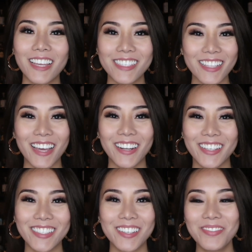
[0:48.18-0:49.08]
Isn't that
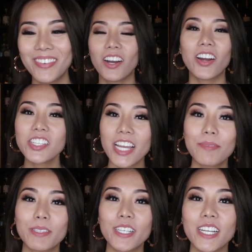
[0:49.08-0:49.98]
awesome? Our
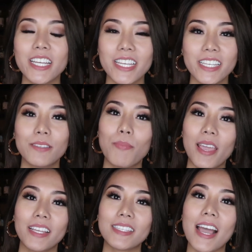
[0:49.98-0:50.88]
chapter is
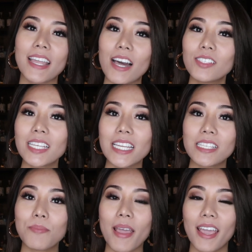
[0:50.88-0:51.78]
based at Cal State
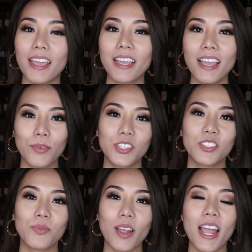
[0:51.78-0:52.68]
East Bay,
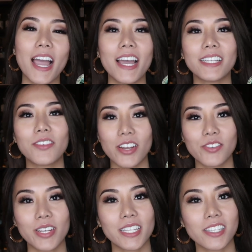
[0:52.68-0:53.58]
which is where I had
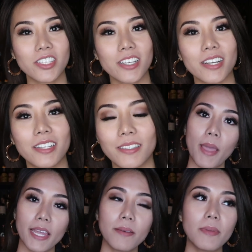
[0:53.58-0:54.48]
graduated this year.
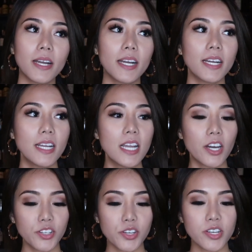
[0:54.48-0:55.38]
Panama,
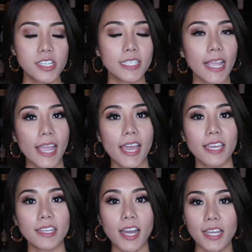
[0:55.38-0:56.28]
Honduras,
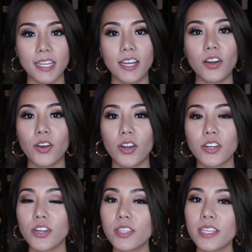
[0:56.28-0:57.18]
and Ghana
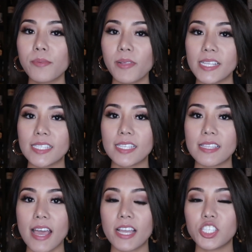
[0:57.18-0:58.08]
are currently the
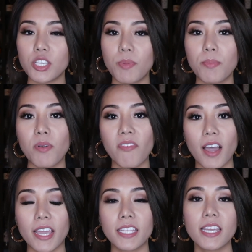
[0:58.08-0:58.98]
places that GB
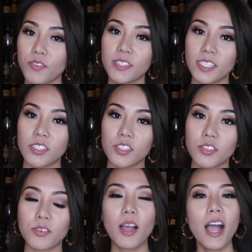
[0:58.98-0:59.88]
provide services
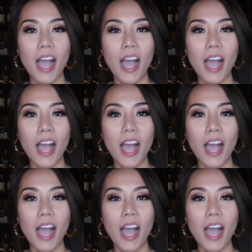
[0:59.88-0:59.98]
to.